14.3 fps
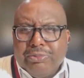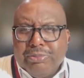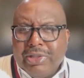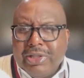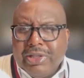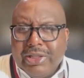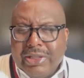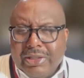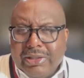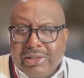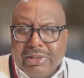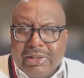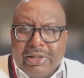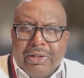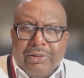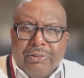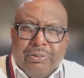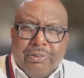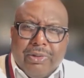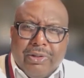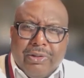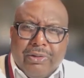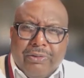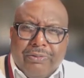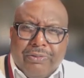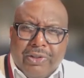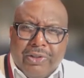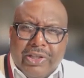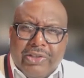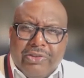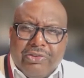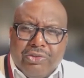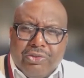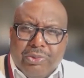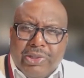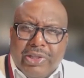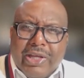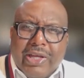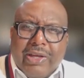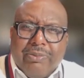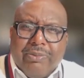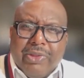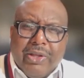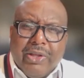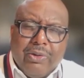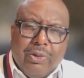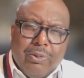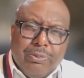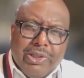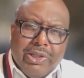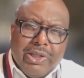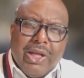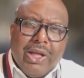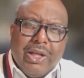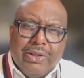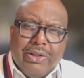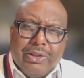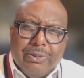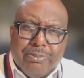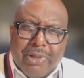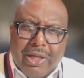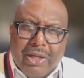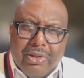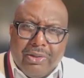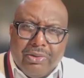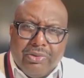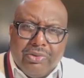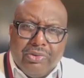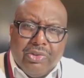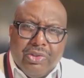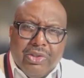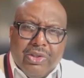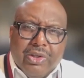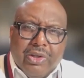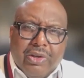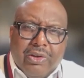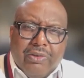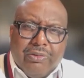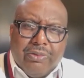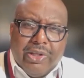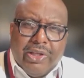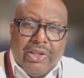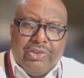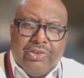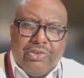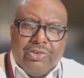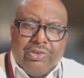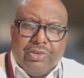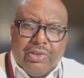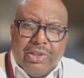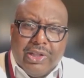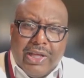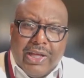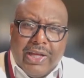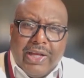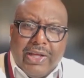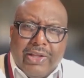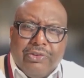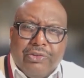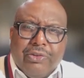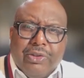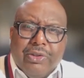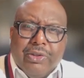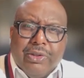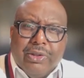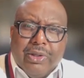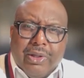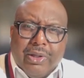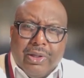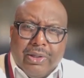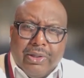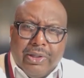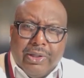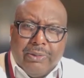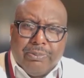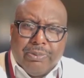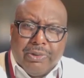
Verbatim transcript: many affiliations we have that go beyond the bounds of race, class, and